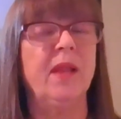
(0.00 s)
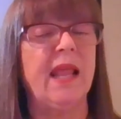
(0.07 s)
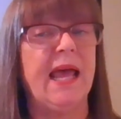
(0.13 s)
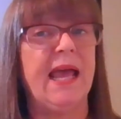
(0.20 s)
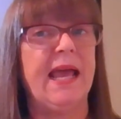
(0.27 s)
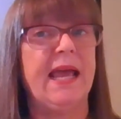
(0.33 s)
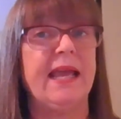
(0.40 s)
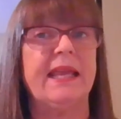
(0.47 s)

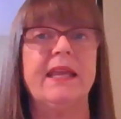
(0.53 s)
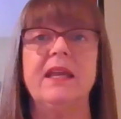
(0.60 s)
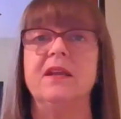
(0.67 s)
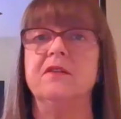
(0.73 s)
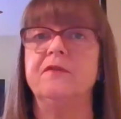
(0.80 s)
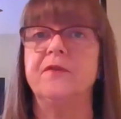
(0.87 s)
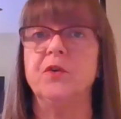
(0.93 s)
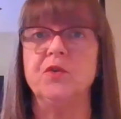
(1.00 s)
plaque
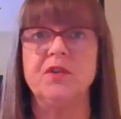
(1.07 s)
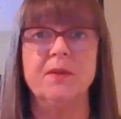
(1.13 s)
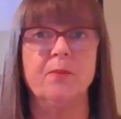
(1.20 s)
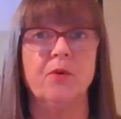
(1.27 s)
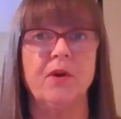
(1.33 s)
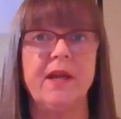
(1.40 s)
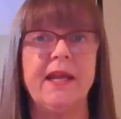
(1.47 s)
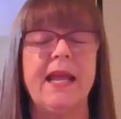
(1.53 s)
and food
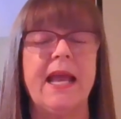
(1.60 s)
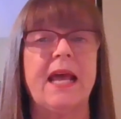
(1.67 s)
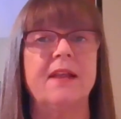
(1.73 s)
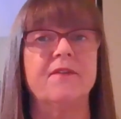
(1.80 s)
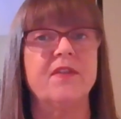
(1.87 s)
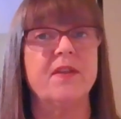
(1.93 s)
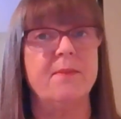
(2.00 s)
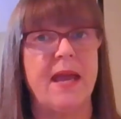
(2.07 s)
debris out
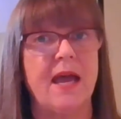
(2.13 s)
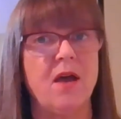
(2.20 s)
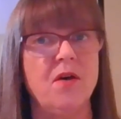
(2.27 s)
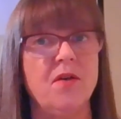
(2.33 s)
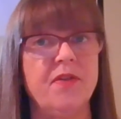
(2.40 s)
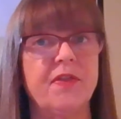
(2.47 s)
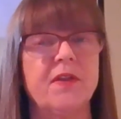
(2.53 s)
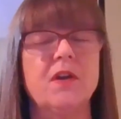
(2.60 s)
of the
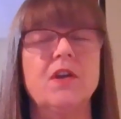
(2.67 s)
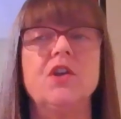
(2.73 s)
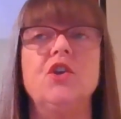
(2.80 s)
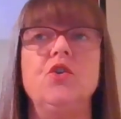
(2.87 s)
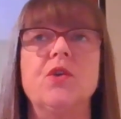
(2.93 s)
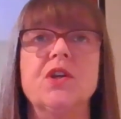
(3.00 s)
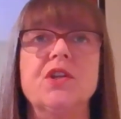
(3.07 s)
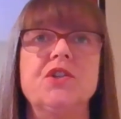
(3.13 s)
mouth.
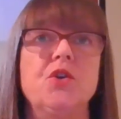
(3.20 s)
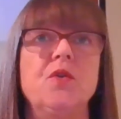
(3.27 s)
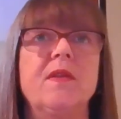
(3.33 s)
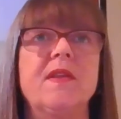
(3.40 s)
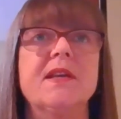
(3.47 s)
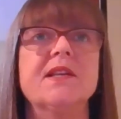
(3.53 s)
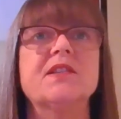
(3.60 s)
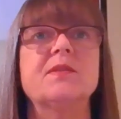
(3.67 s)
You can do
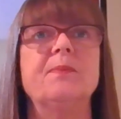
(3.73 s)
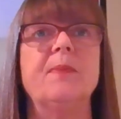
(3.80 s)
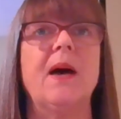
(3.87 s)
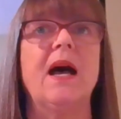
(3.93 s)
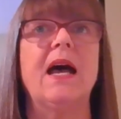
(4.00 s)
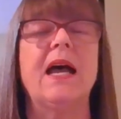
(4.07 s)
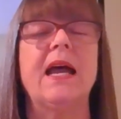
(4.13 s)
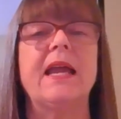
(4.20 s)
this
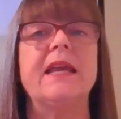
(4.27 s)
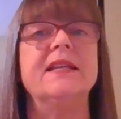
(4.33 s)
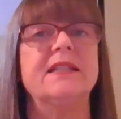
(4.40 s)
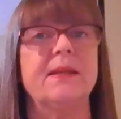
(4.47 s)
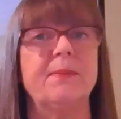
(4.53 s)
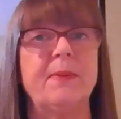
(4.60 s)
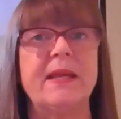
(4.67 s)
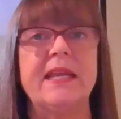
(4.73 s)
by
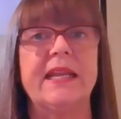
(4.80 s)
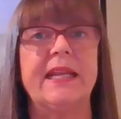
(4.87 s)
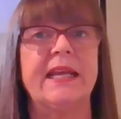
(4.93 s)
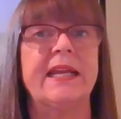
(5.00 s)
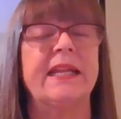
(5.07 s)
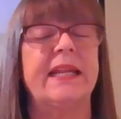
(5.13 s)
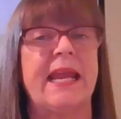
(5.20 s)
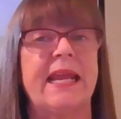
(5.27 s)
dipping it
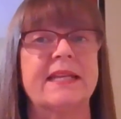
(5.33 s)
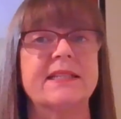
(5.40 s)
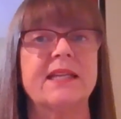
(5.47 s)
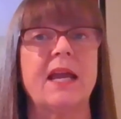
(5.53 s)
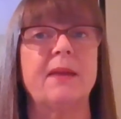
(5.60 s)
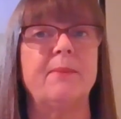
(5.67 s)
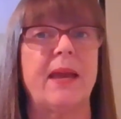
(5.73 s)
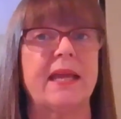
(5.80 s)
in an
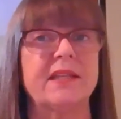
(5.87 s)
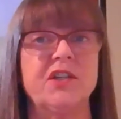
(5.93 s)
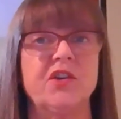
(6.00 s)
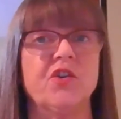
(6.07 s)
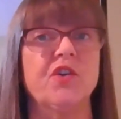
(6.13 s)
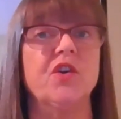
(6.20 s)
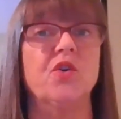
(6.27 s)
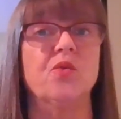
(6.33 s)

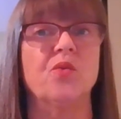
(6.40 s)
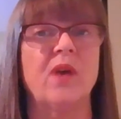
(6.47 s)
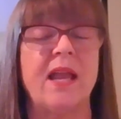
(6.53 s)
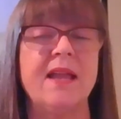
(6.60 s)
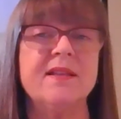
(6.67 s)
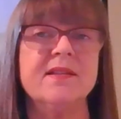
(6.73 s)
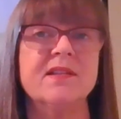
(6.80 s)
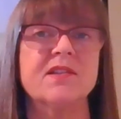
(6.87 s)
antibacterial
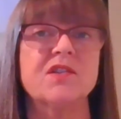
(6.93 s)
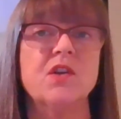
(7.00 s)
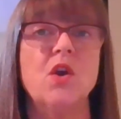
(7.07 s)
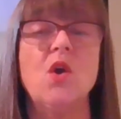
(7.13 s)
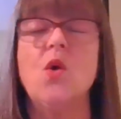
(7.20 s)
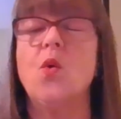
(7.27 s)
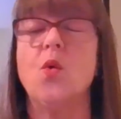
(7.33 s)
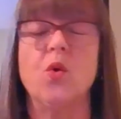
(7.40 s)
rinse
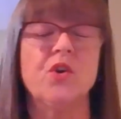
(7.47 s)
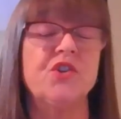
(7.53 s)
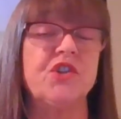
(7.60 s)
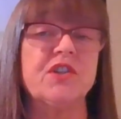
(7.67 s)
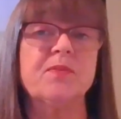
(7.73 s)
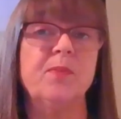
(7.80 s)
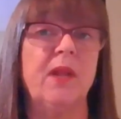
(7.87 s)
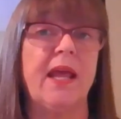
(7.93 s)
or
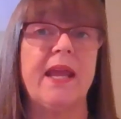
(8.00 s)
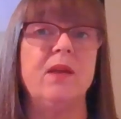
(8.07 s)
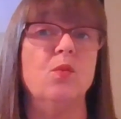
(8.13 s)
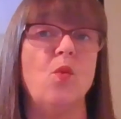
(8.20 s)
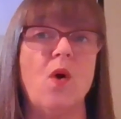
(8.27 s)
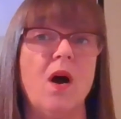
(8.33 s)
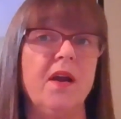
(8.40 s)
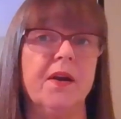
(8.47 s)
just
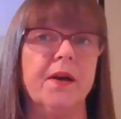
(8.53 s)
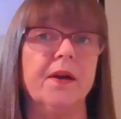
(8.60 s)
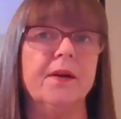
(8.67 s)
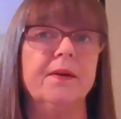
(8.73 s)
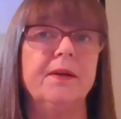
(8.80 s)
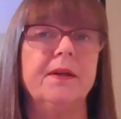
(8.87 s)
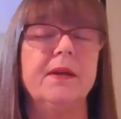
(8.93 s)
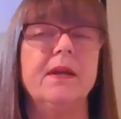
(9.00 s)
plain water.